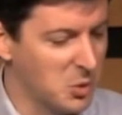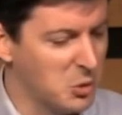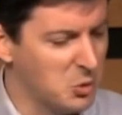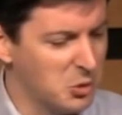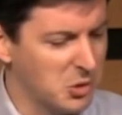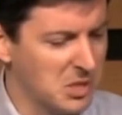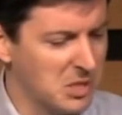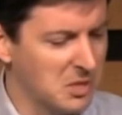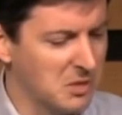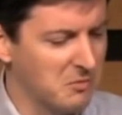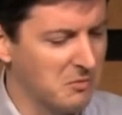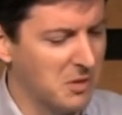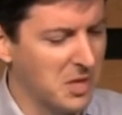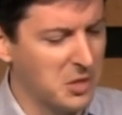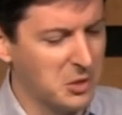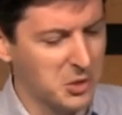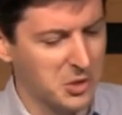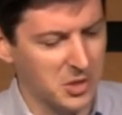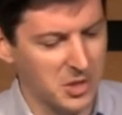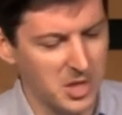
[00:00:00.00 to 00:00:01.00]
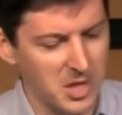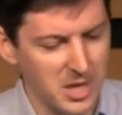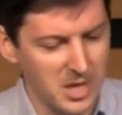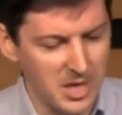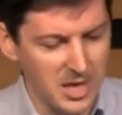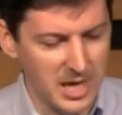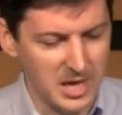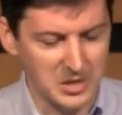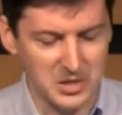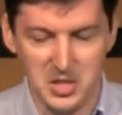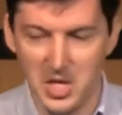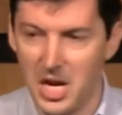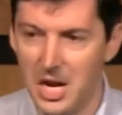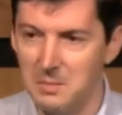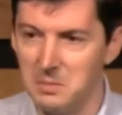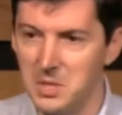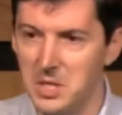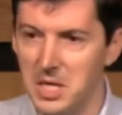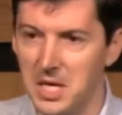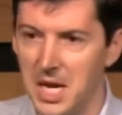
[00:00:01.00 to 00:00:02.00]
Usually the flesh has
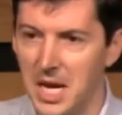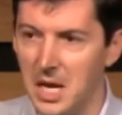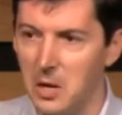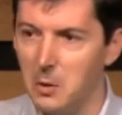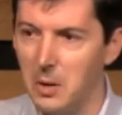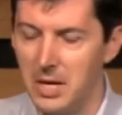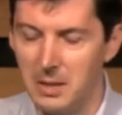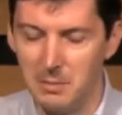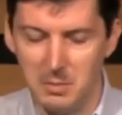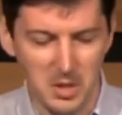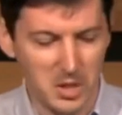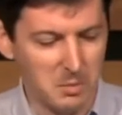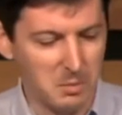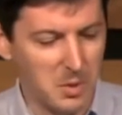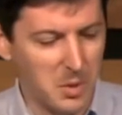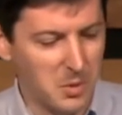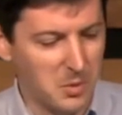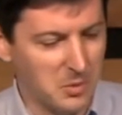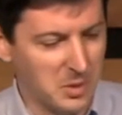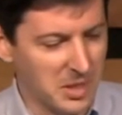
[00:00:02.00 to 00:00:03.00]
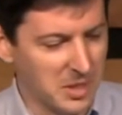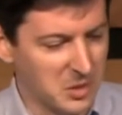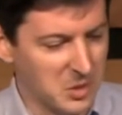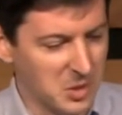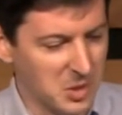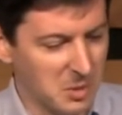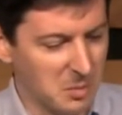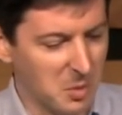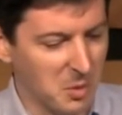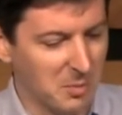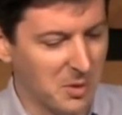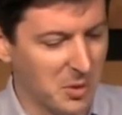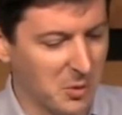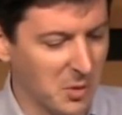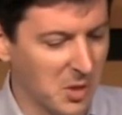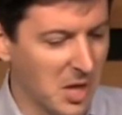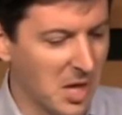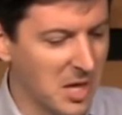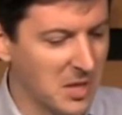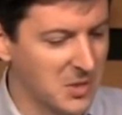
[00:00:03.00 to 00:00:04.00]
time to decay away, but the bone gets uh,
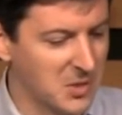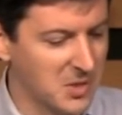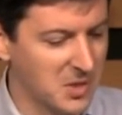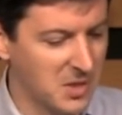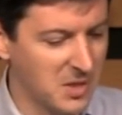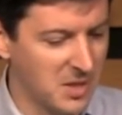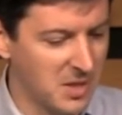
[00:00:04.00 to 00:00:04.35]
permineralized.